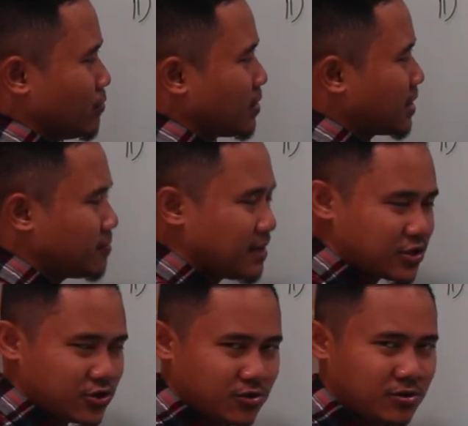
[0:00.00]
we can make
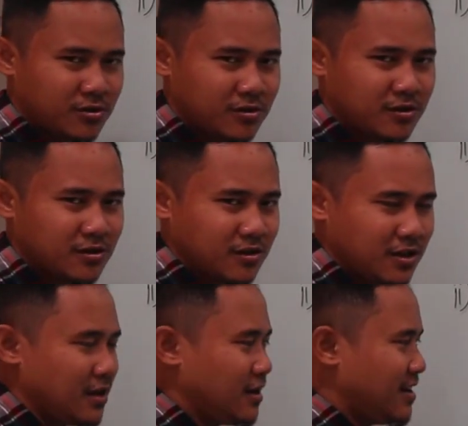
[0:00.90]
sure
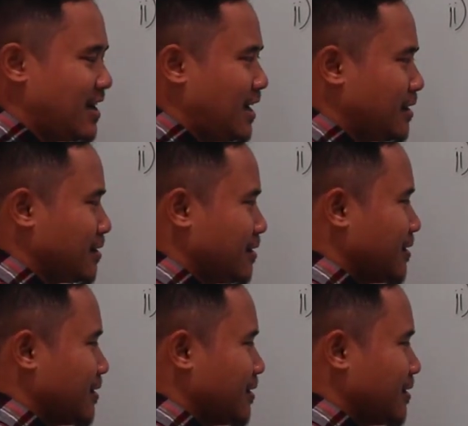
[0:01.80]
that